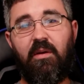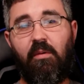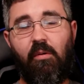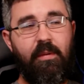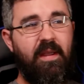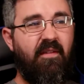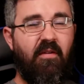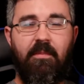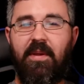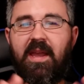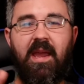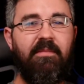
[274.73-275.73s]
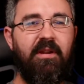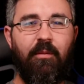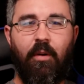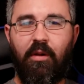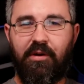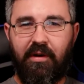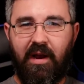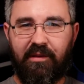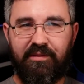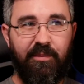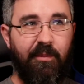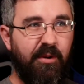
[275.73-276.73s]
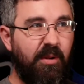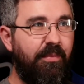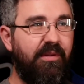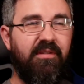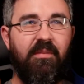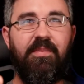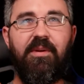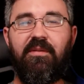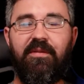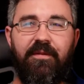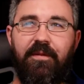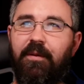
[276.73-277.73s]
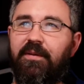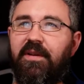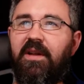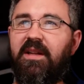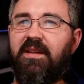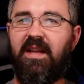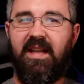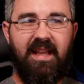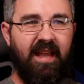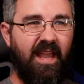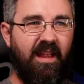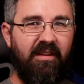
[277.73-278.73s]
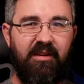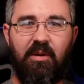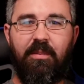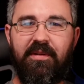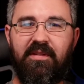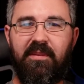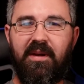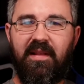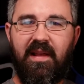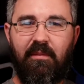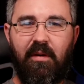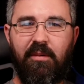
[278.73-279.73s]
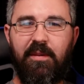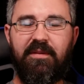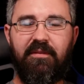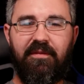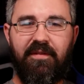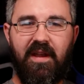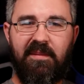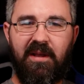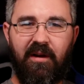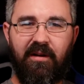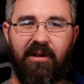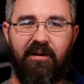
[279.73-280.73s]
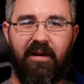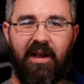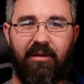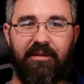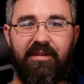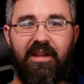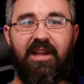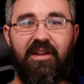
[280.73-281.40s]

Well, we have a big empty wall in our house, so we want to put some beautiful photos on it and, you know, put something on that wall. We want some family art in our house.